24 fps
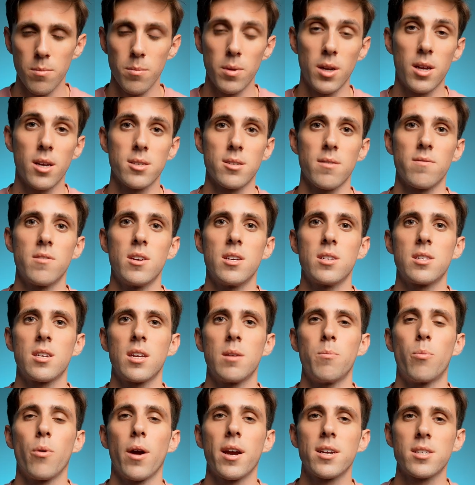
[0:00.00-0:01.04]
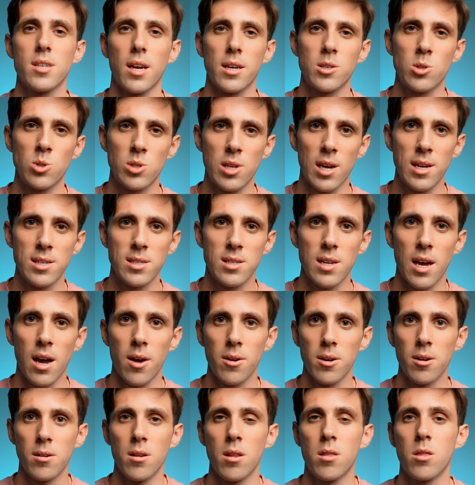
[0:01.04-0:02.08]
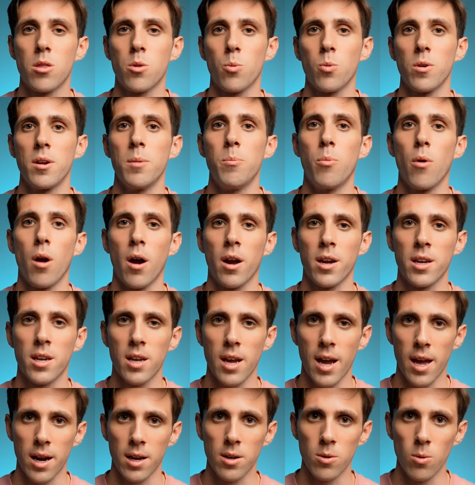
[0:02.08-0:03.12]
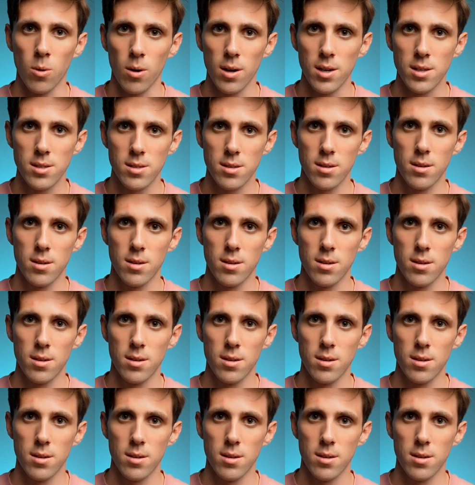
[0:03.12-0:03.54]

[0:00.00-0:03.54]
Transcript: Because of this, he breaks exercise down into three broad categories.